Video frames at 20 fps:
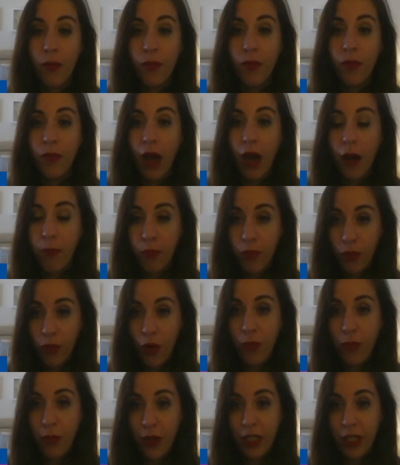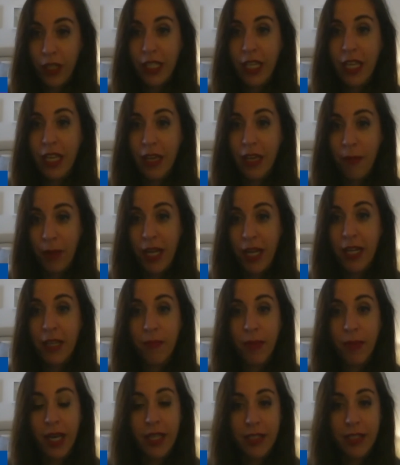appropriately
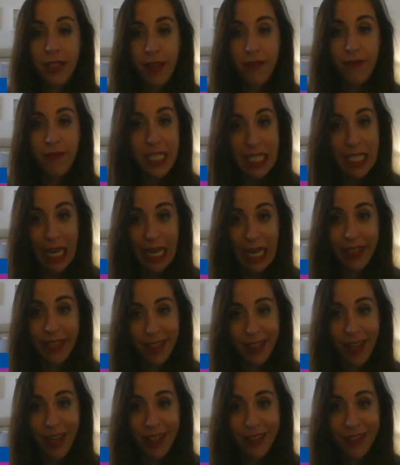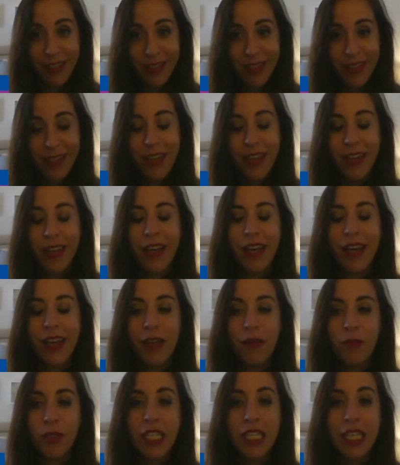abiding by safety guidelines
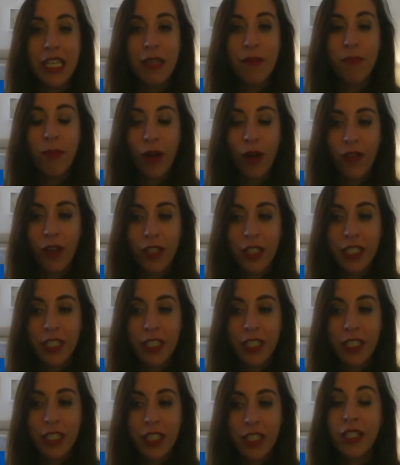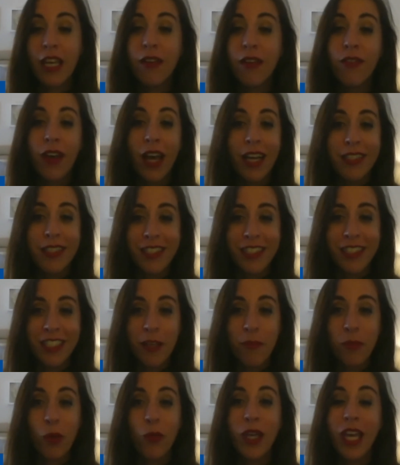um, to keep our volunteers safe. As an
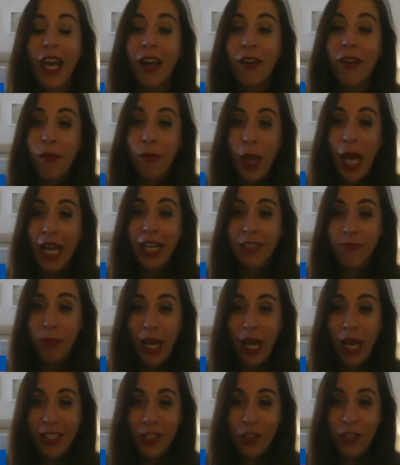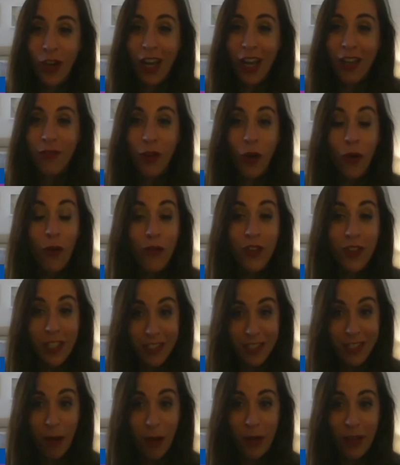example, we had a backpack drive over the
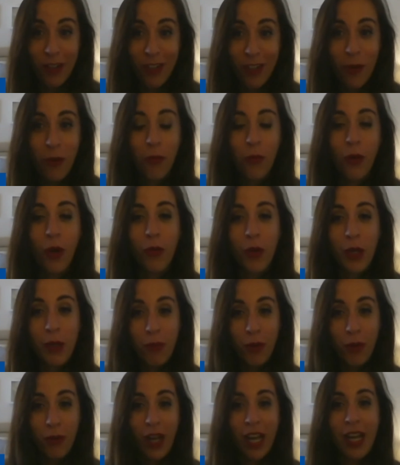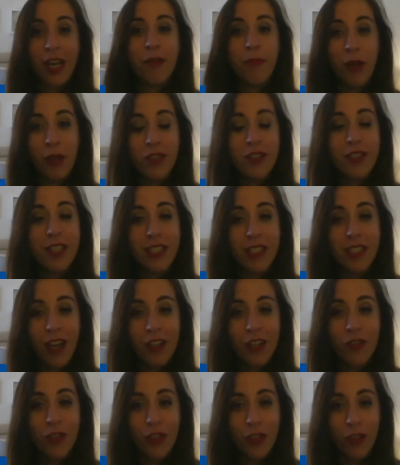summer where we provided about
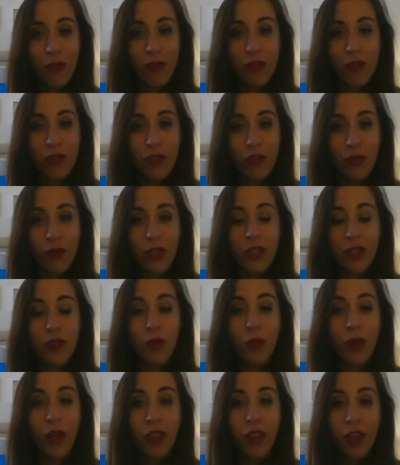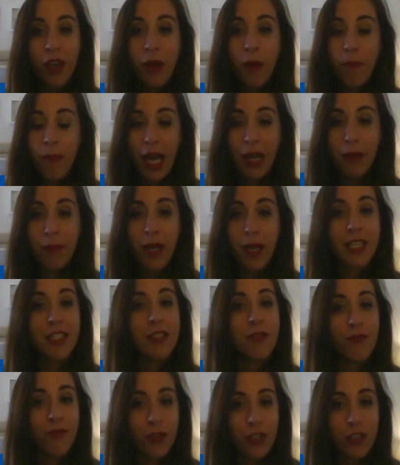600 local students with backpacks
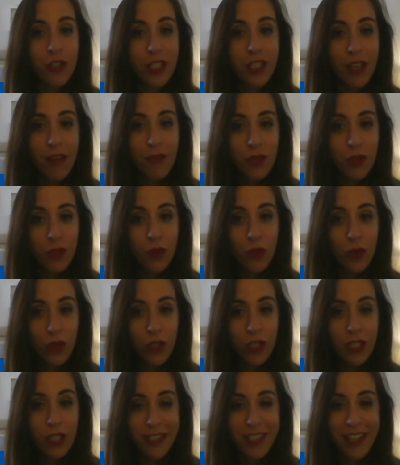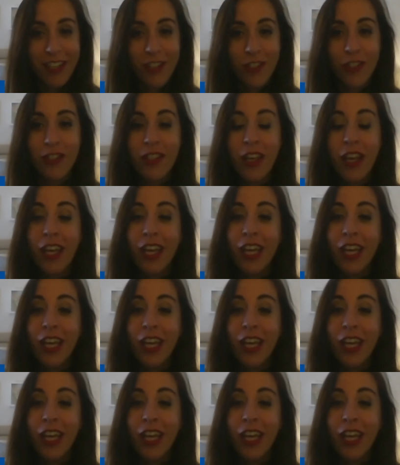and first day of school essentials.